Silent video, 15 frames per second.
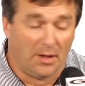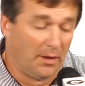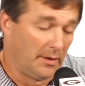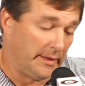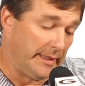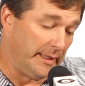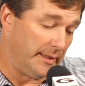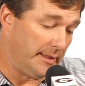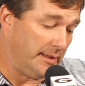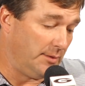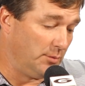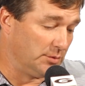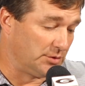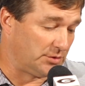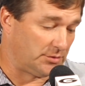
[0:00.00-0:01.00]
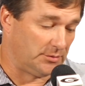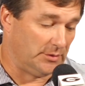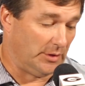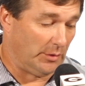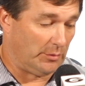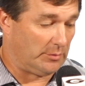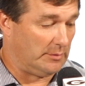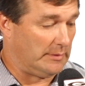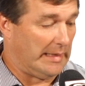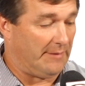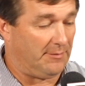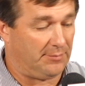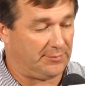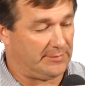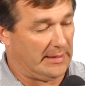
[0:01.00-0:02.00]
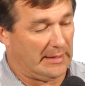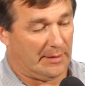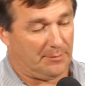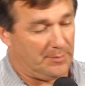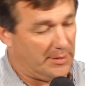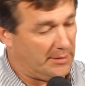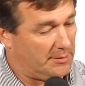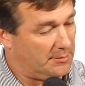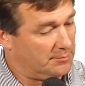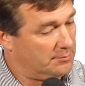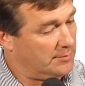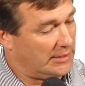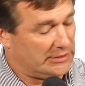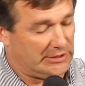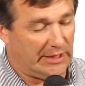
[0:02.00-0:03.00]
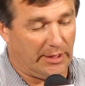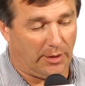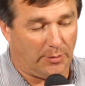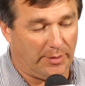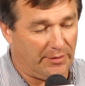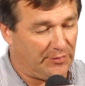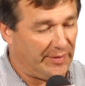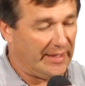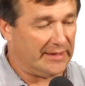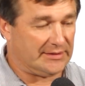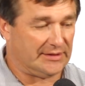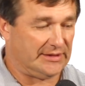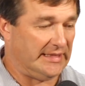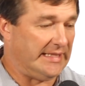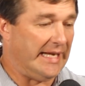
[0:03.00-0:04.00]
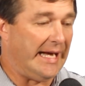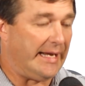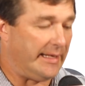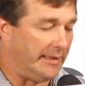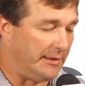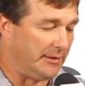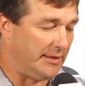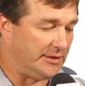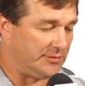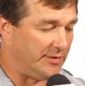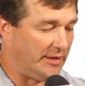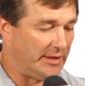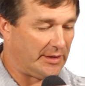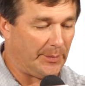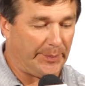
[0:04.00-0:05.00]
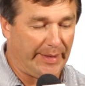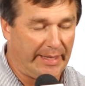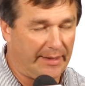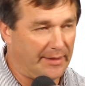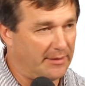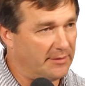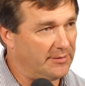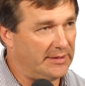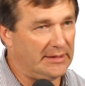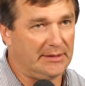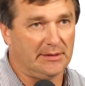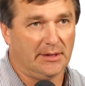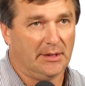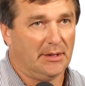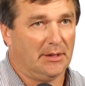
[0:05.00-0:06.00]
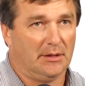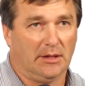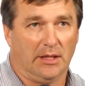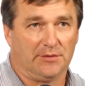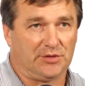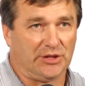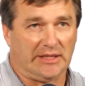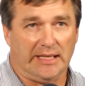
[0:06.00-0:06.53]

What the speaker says: Yeah, he was, you know, I've kind of been J.R. Reed fan since he got here. He's very competitive. He loves the